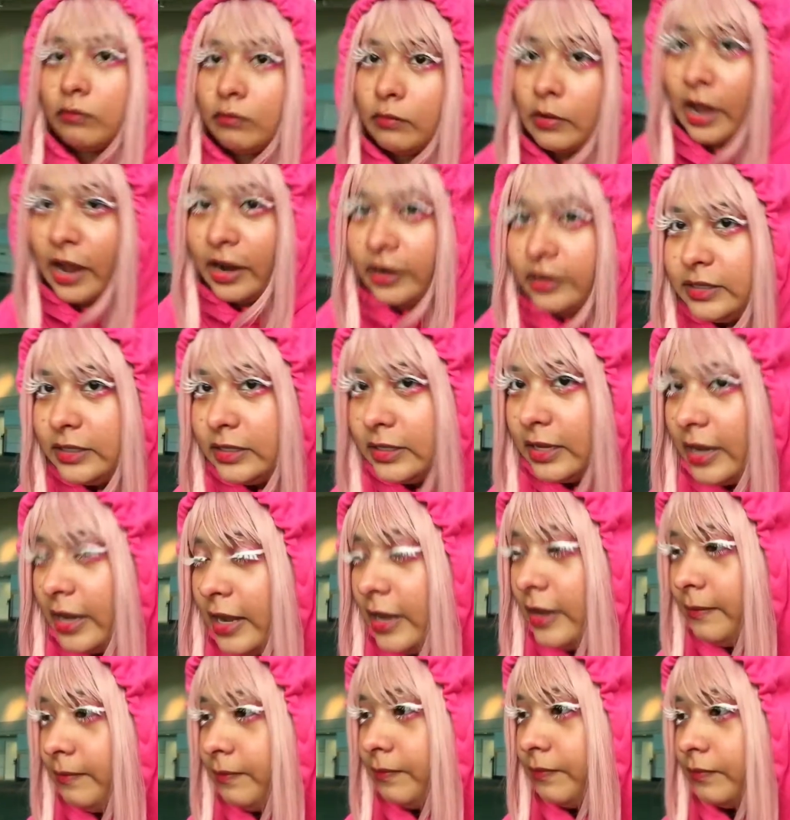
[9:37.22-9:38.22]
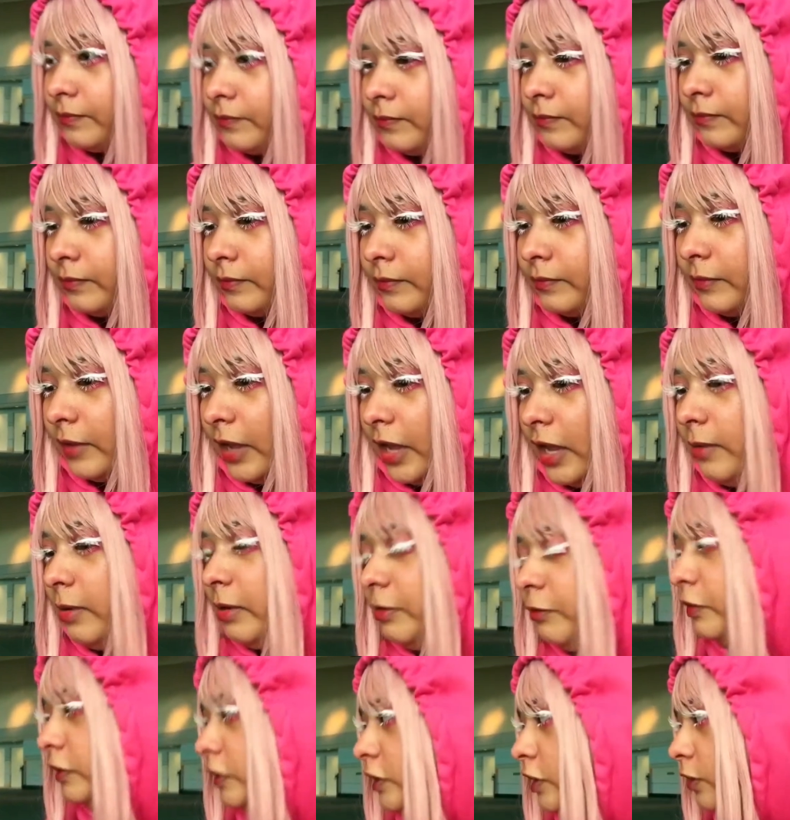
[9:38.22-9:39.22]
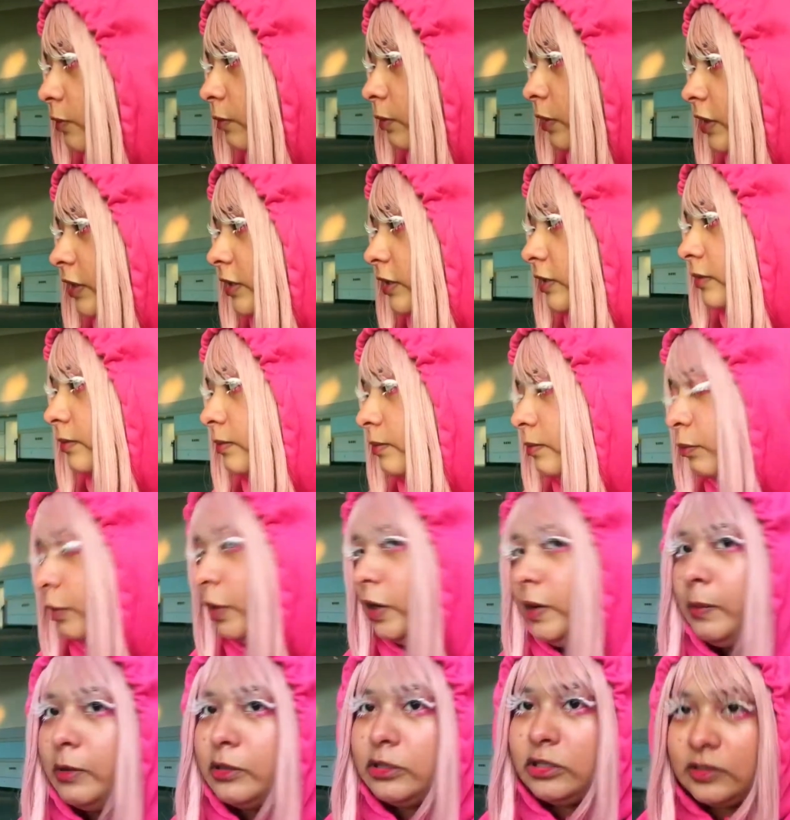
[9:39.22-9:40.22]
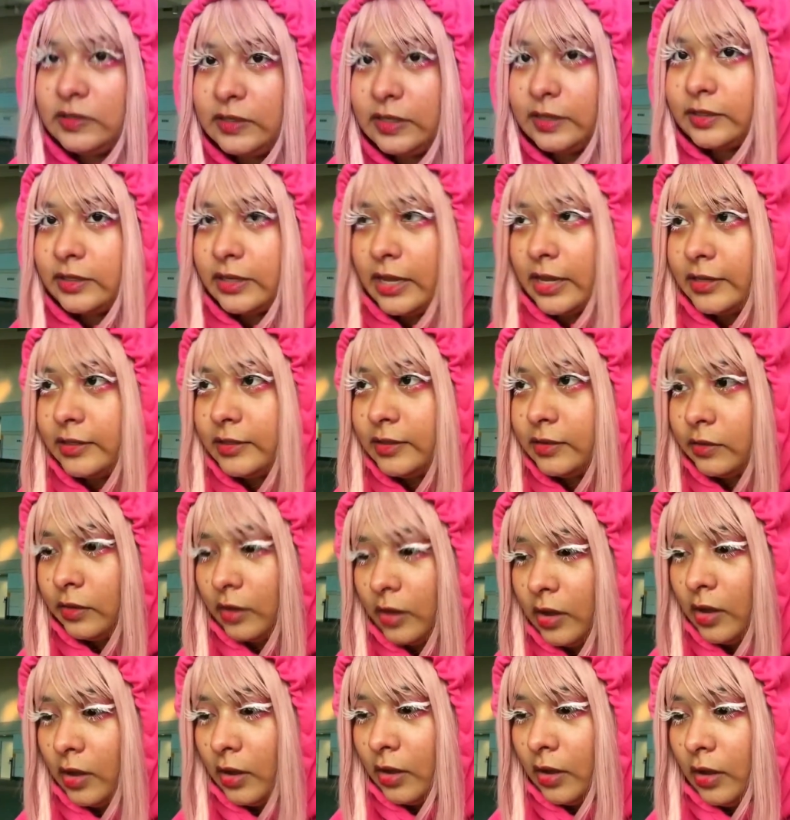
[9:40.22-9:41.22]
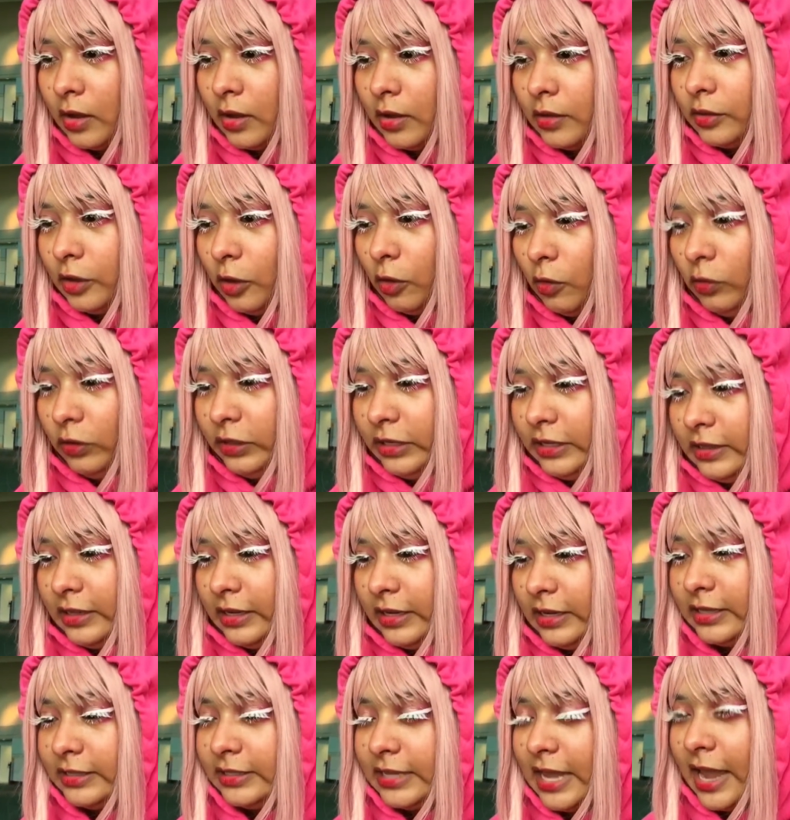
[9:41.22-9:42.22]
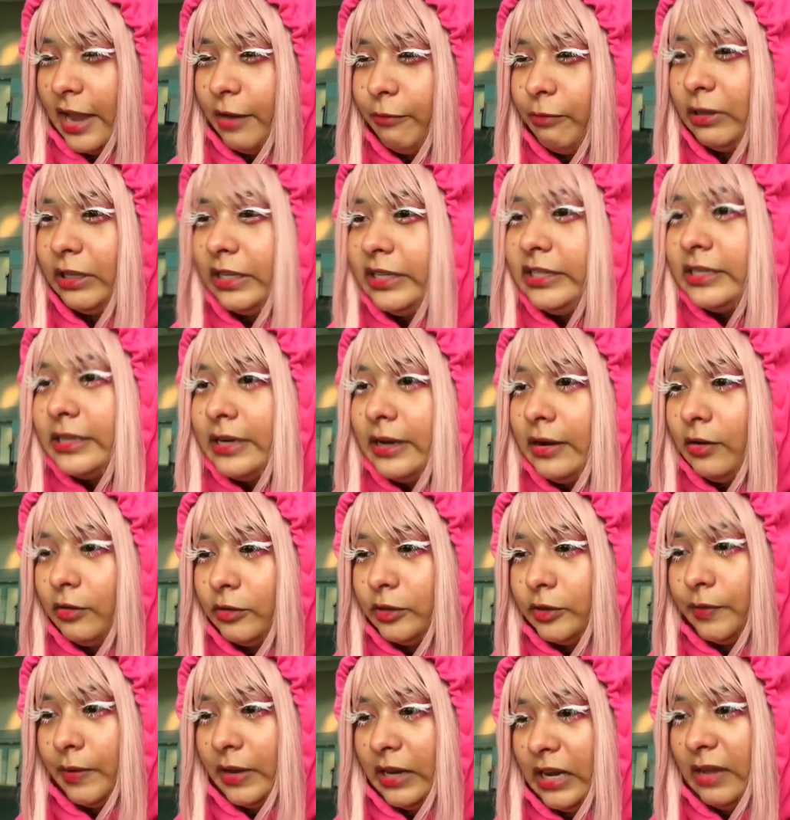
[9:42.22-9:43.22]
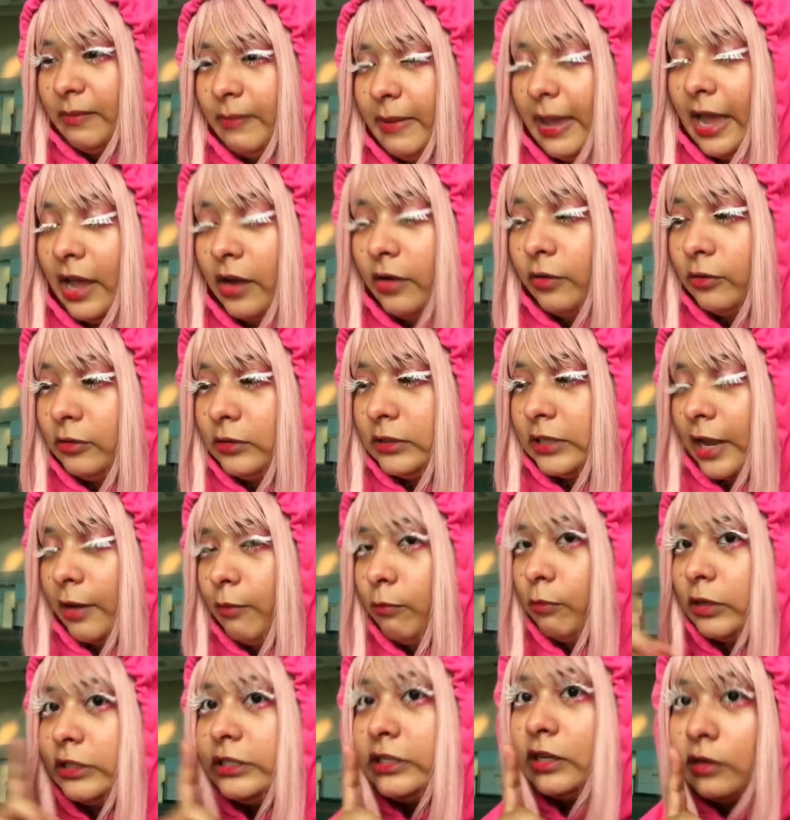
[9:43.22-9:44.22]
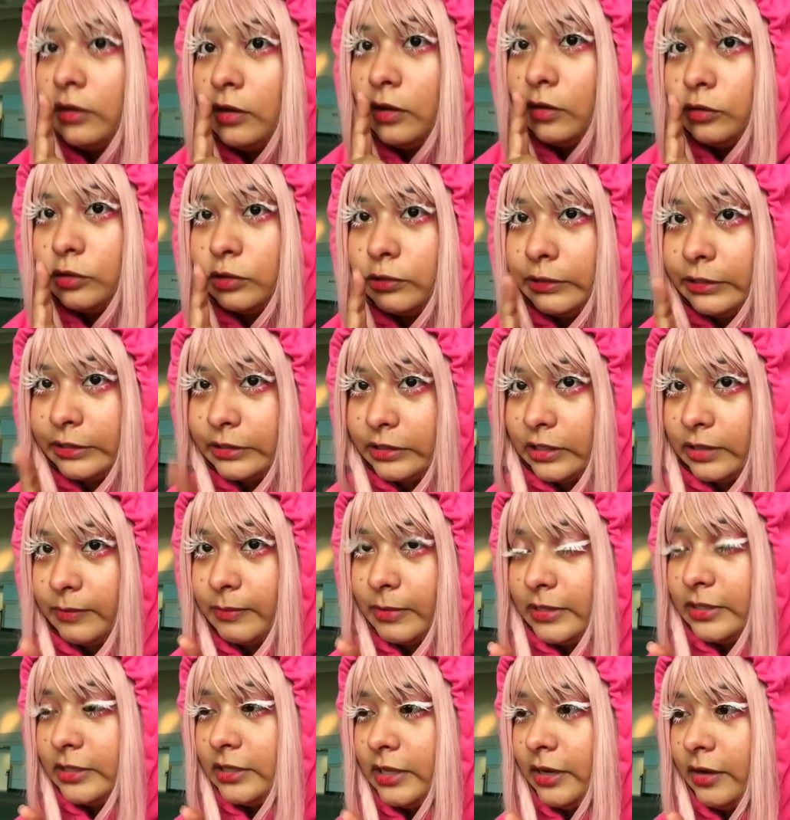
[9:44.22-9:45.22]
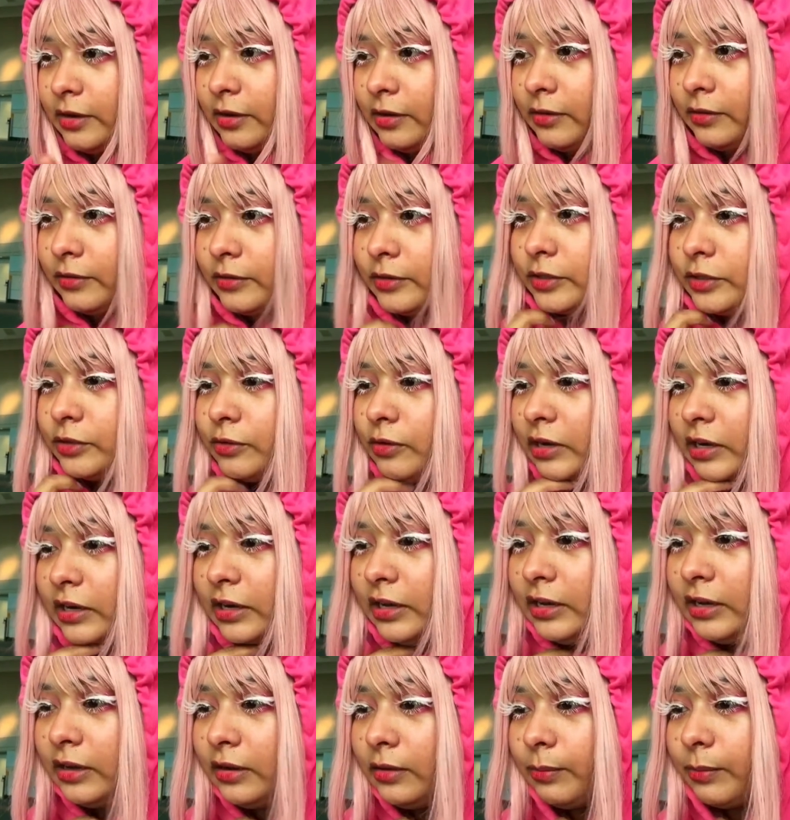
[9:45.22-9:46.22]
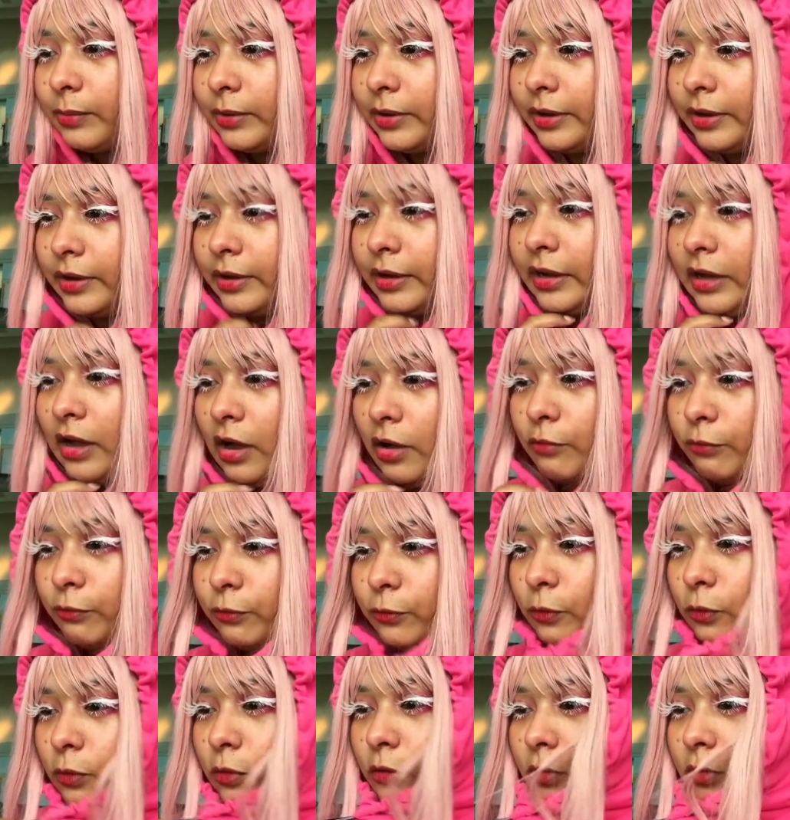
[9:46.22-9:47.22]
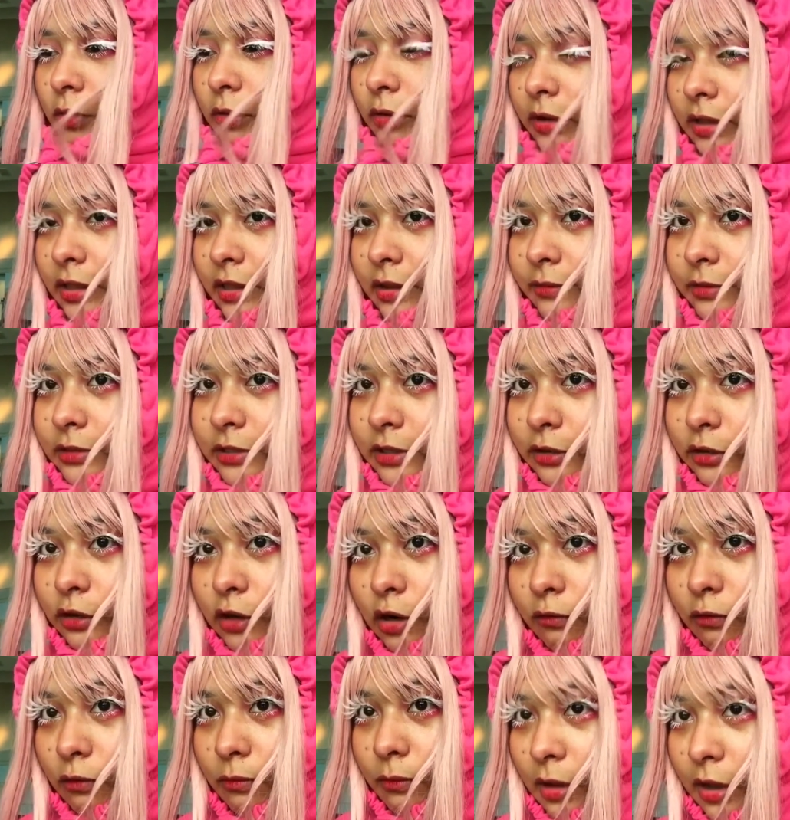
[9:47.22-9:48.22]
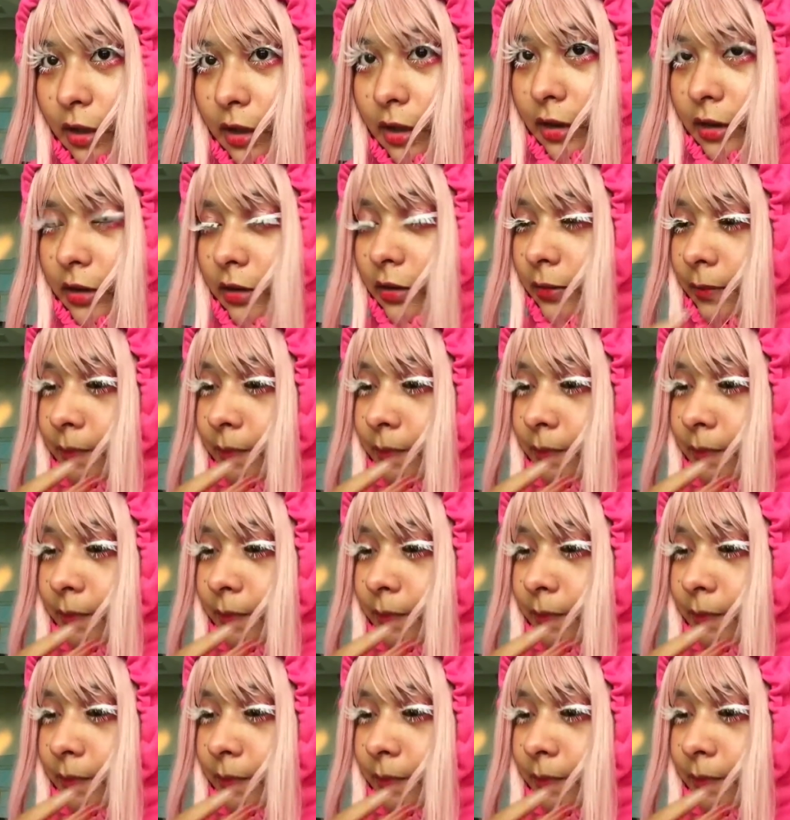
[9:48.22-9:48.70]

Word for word: I'd say Anime Frontier was pretty much a success. The only thing is that I really didn't go to any panels. I was gonna go to the Demon Slayer screening, but it got full and I was like, never mind.